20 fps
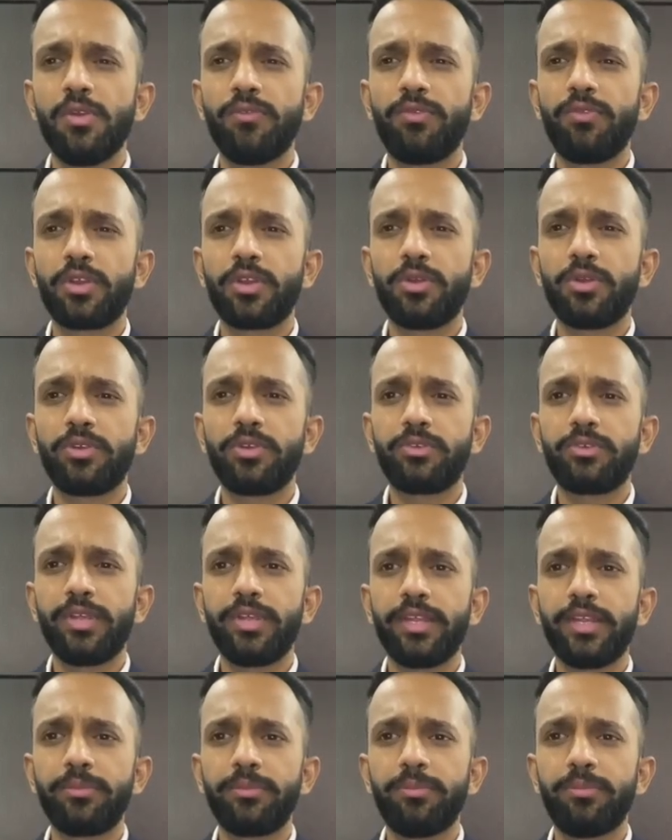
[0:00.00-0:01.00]
for
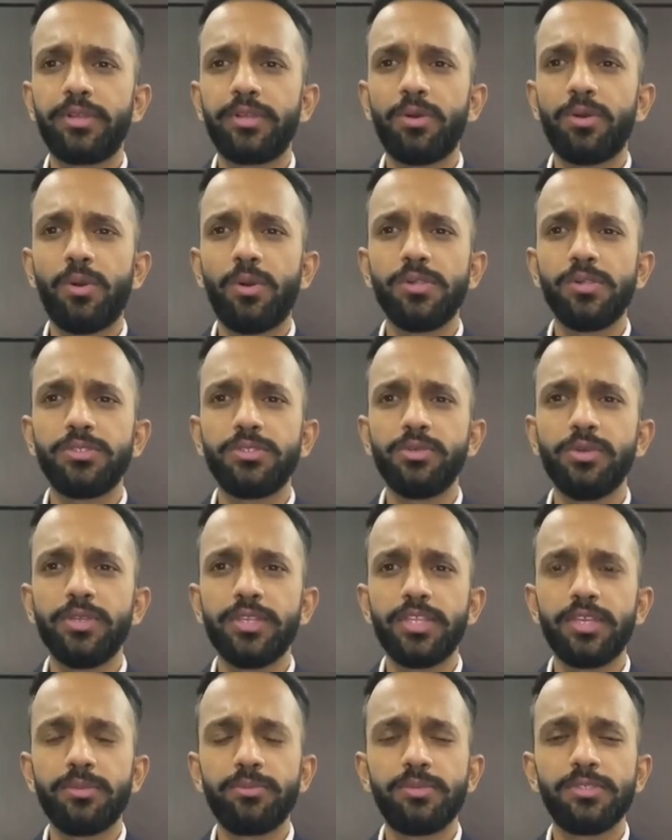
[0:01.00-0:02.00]
contract but also
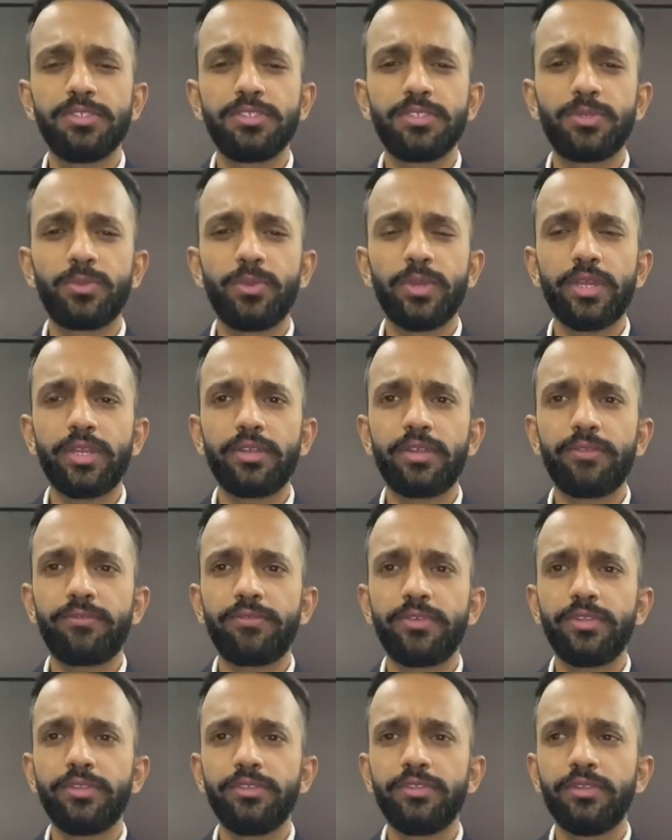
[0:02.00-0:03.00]
enables quick
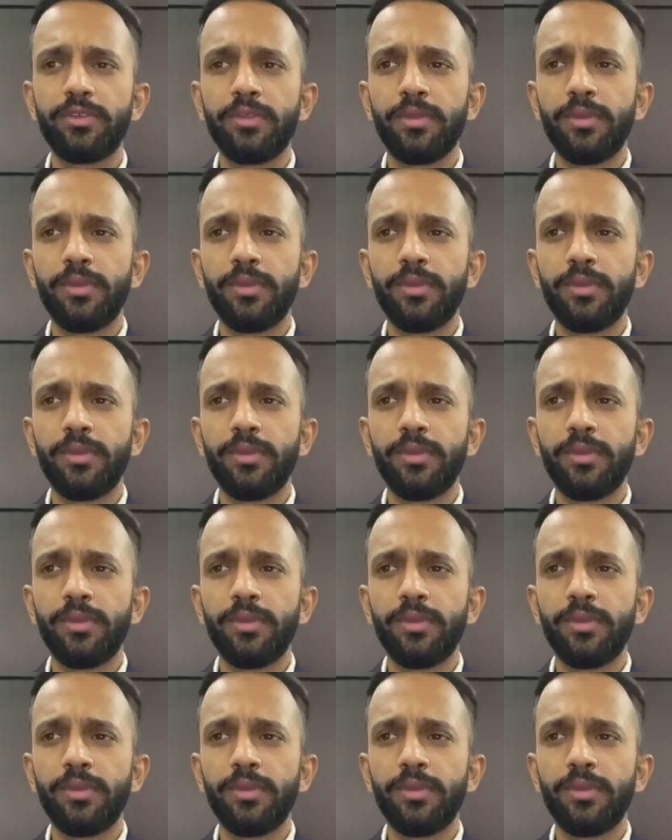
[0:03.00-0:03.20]
reference